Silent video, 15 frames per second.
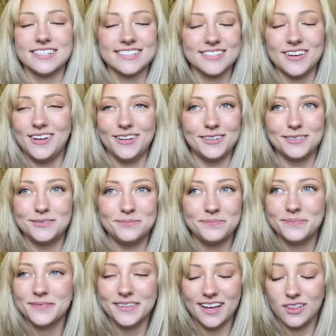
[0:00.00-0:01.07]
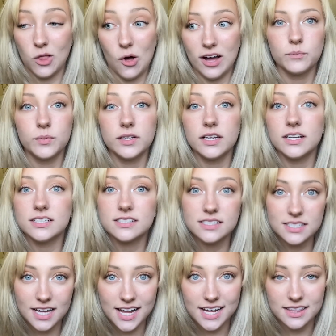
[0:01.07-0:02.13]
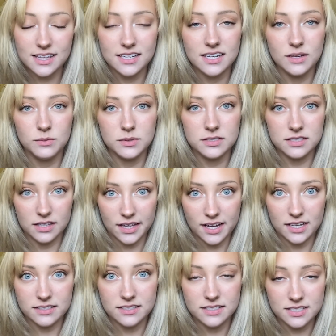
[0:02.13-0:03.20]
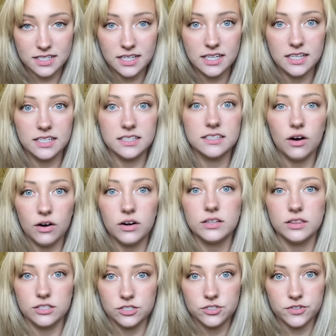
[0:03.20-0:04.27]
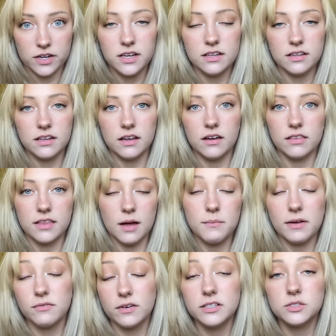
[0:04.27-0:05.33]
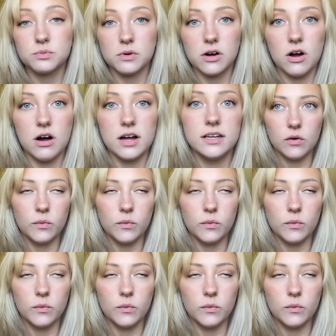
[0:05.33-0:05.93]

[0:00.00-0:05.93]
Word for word: it's all a lot, but it is said that he was last seen on the street that my friends were on.